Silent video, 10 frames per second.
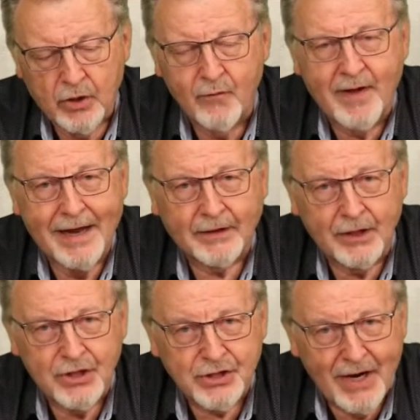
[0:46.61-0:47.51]
You've got
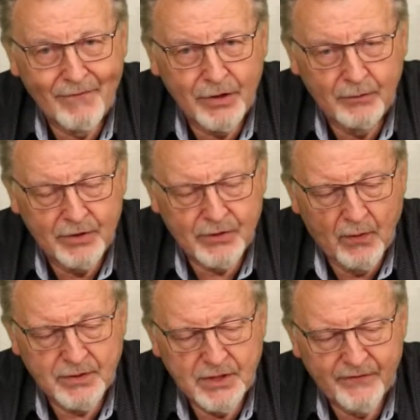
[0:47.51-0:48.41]
to discover the
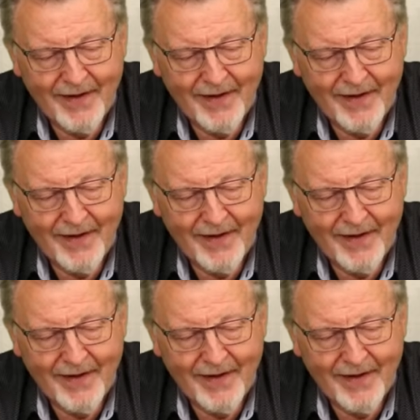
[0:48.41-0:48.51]
resources,